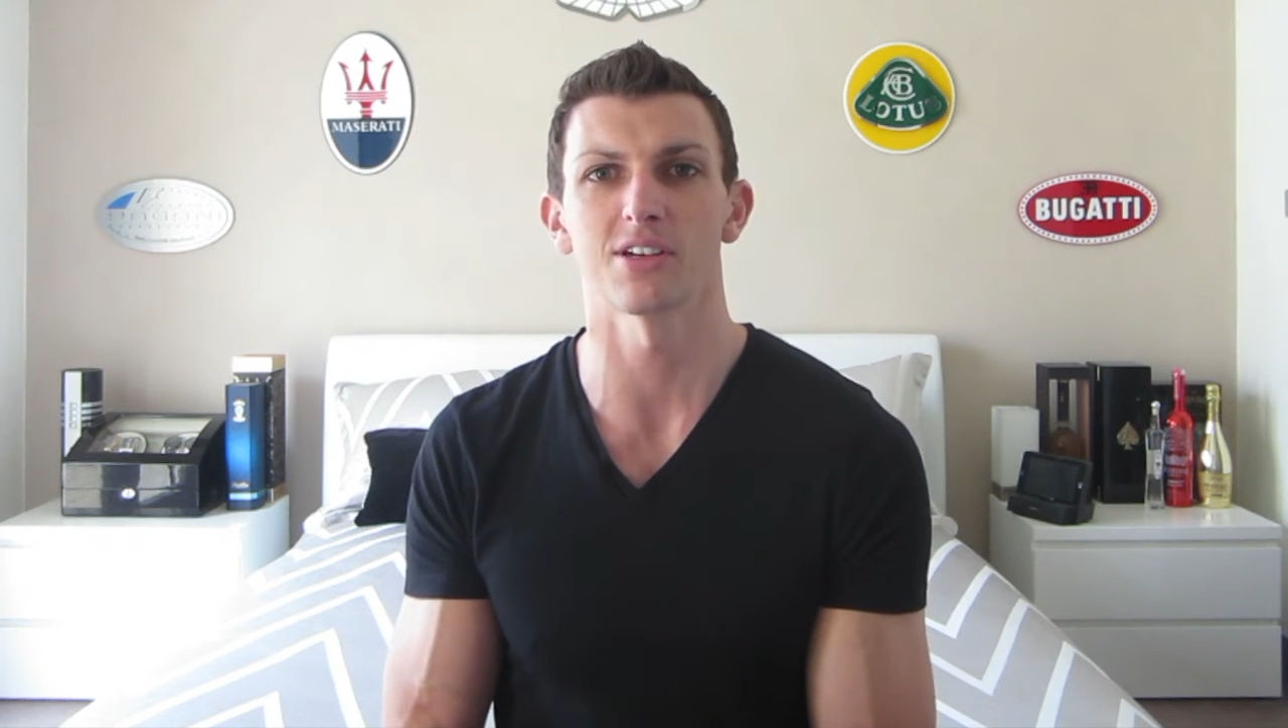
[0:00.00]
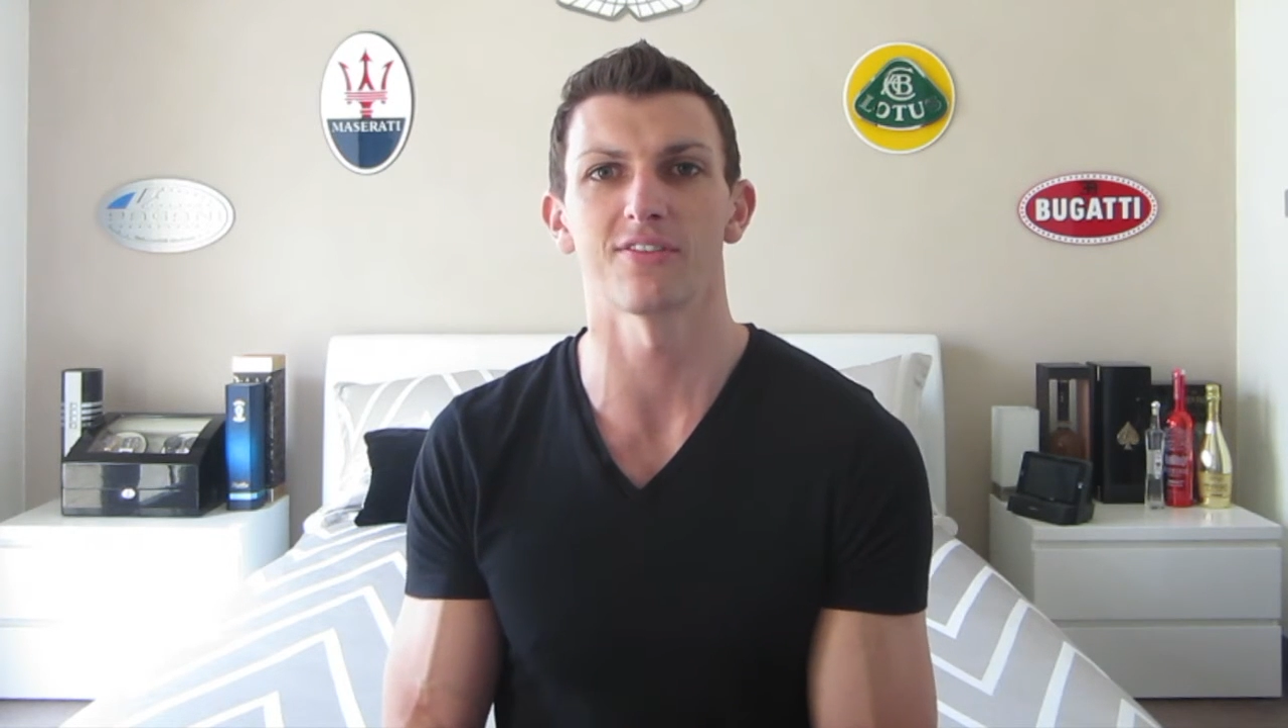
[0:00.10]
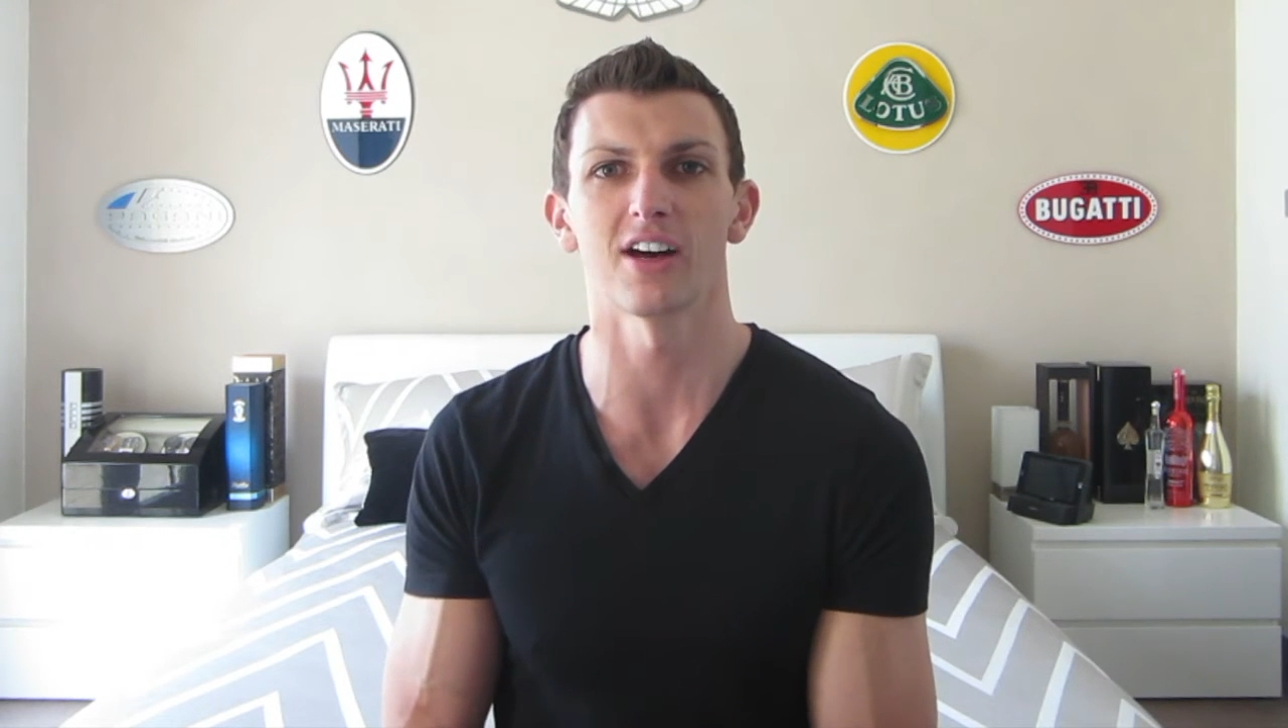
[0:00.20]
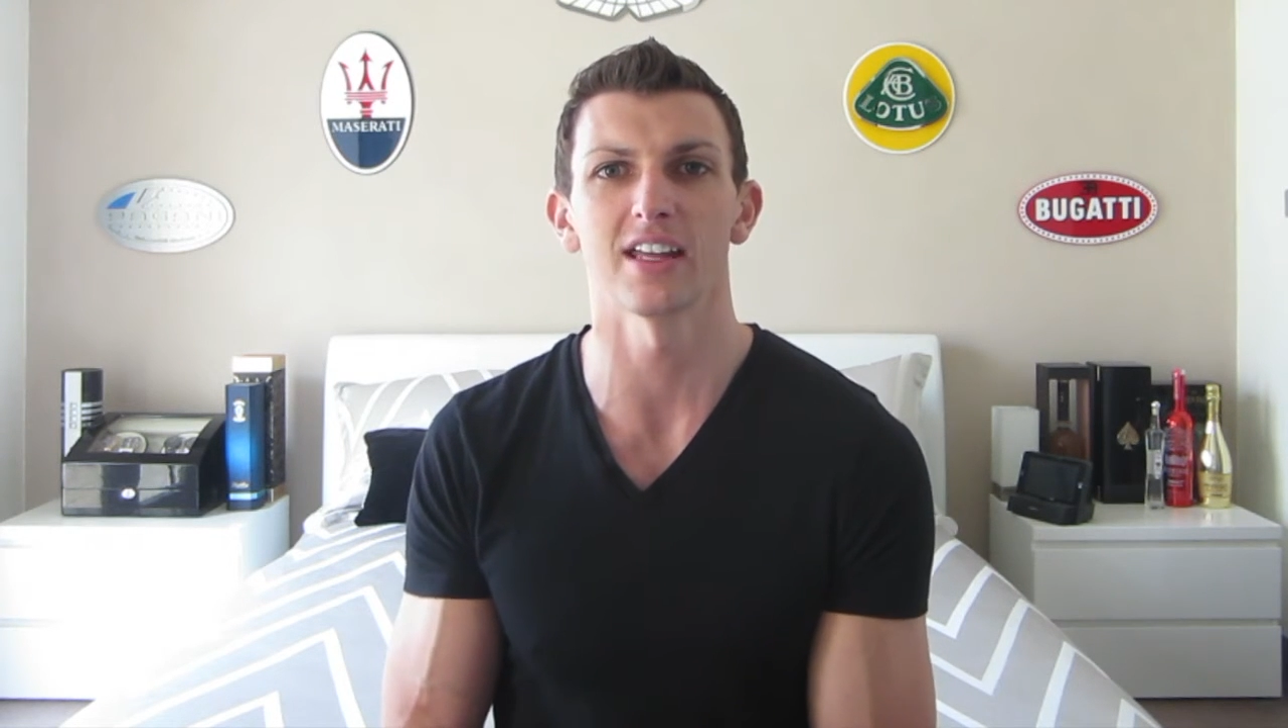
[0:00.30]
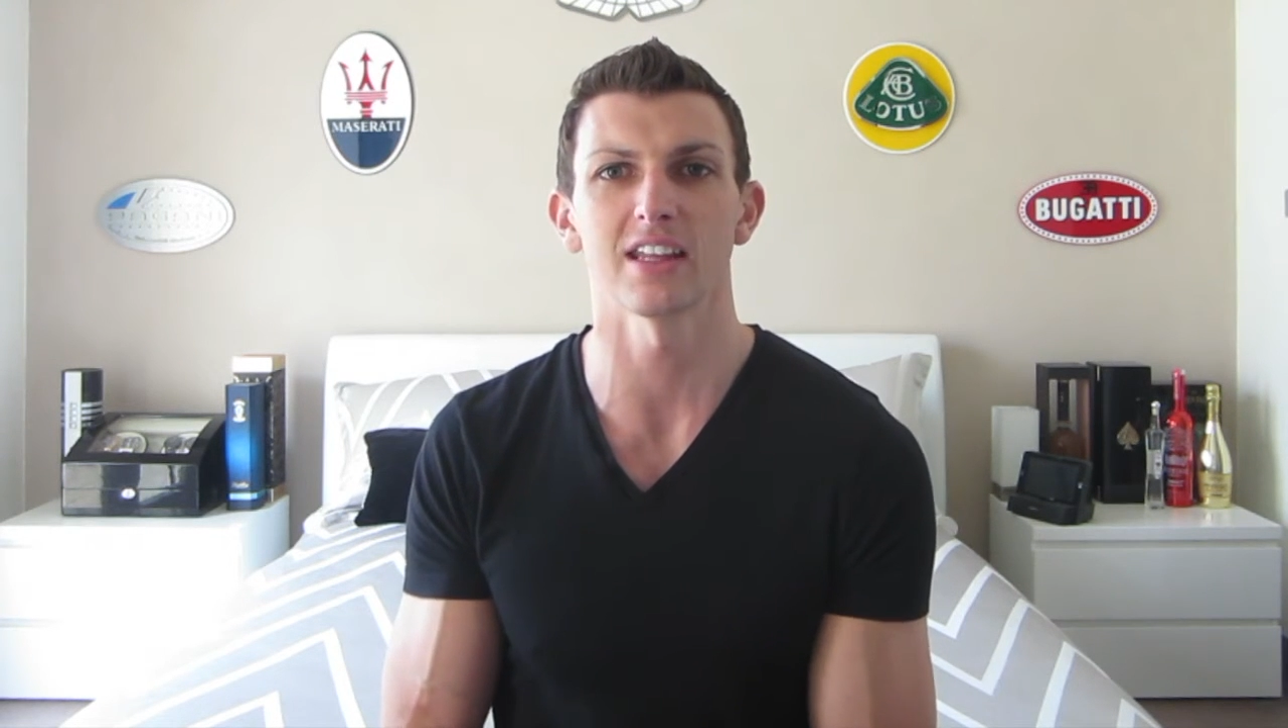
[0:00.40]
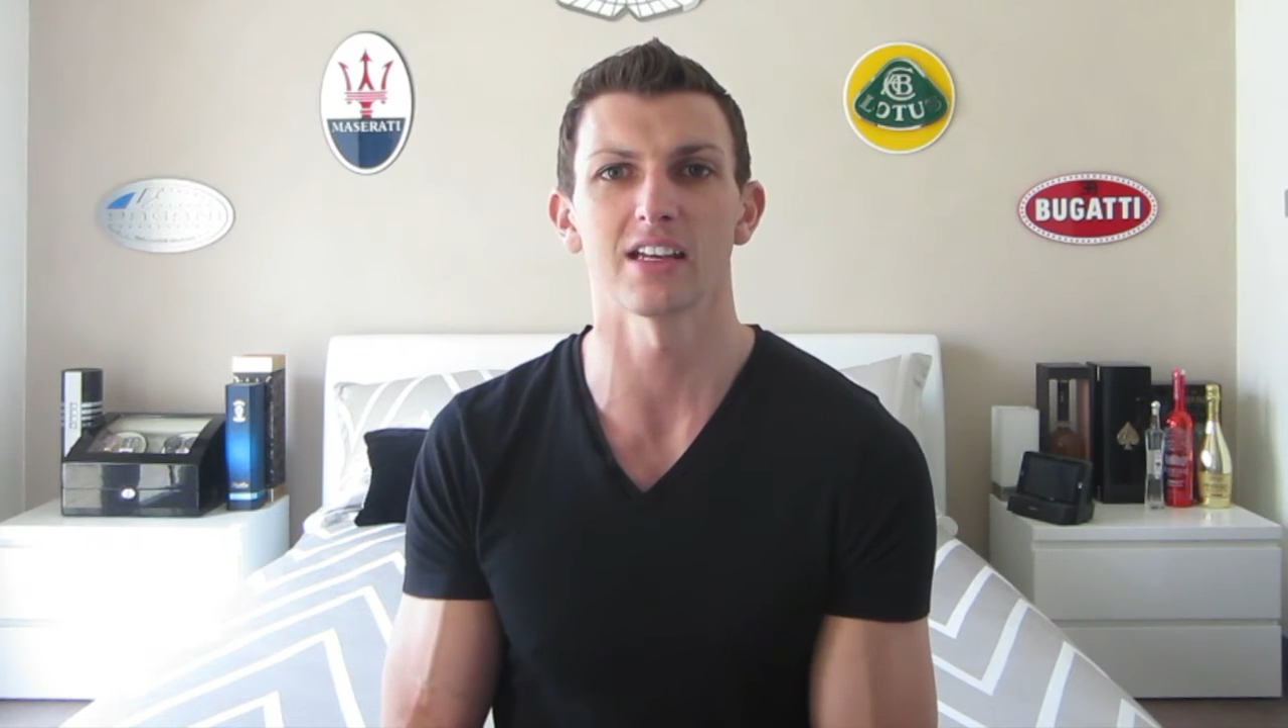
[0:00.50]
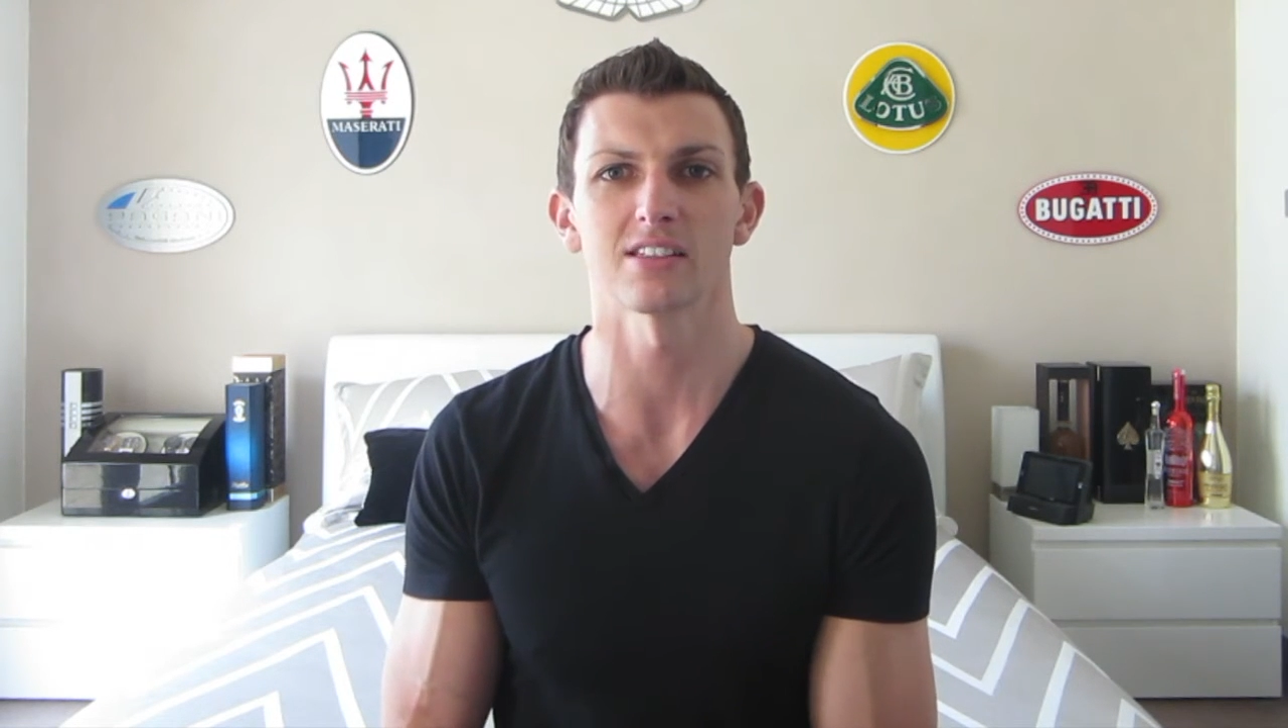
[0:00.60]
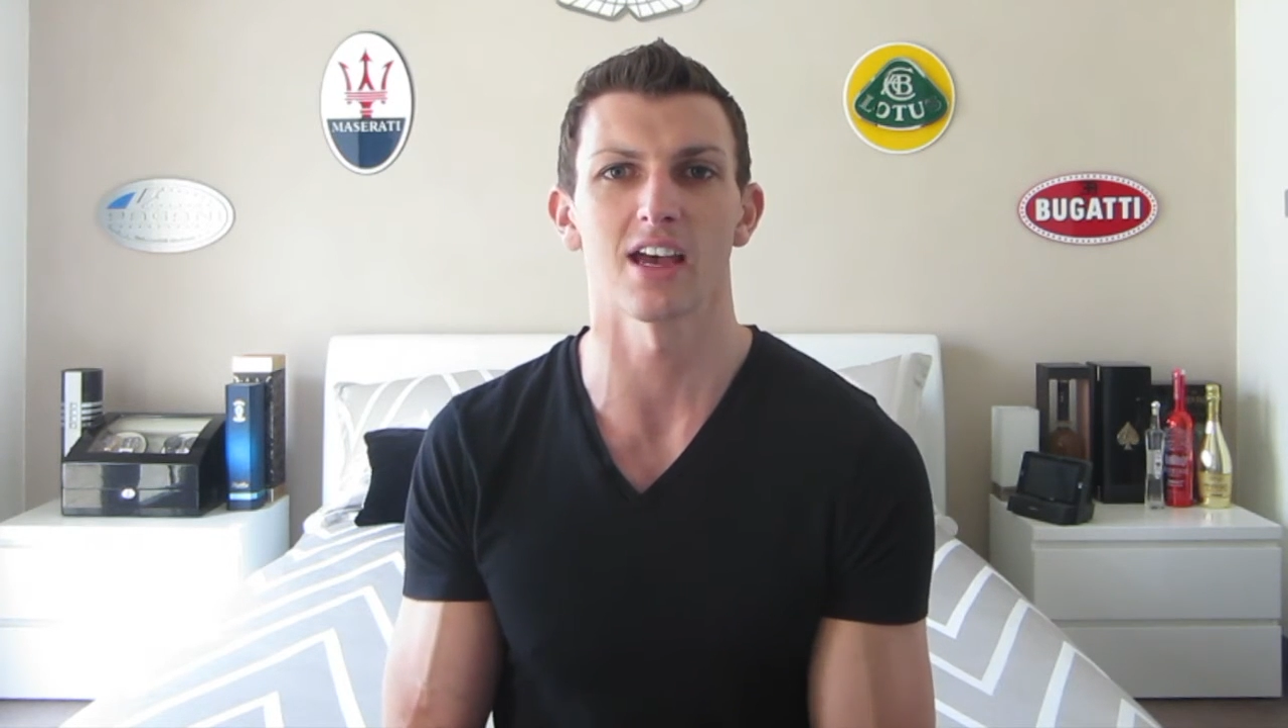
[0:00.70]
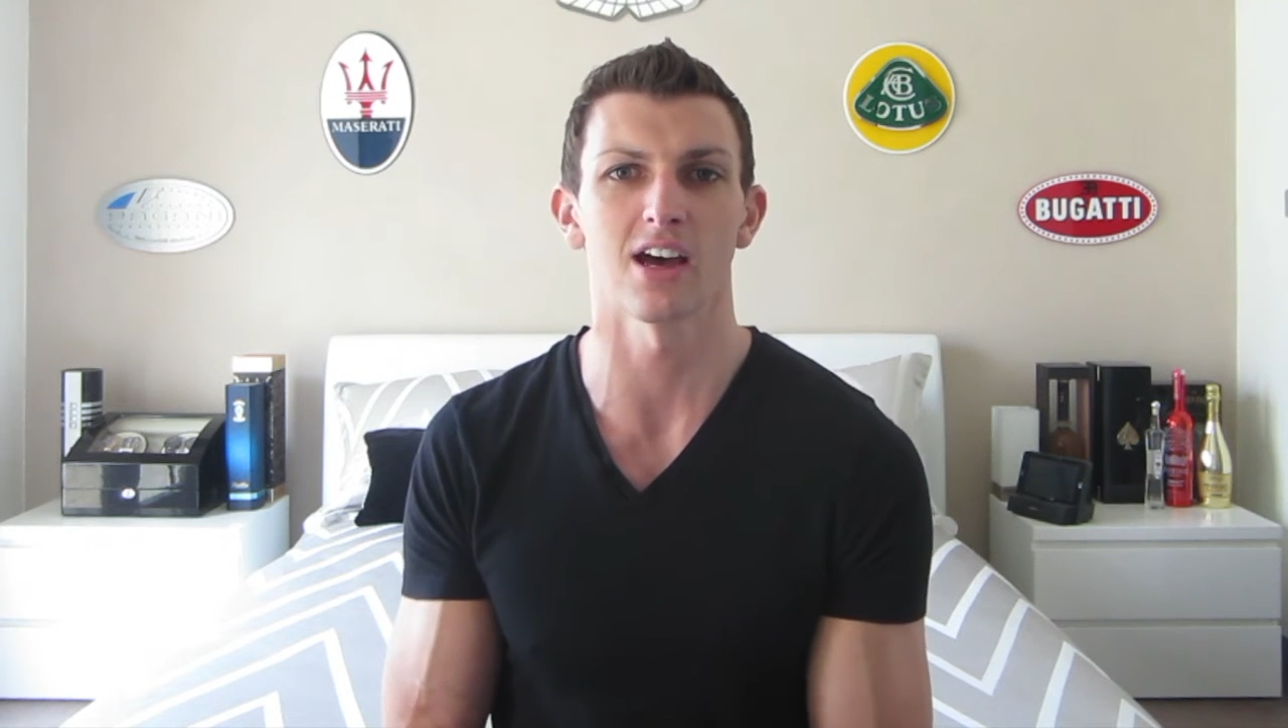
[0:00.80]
to find that to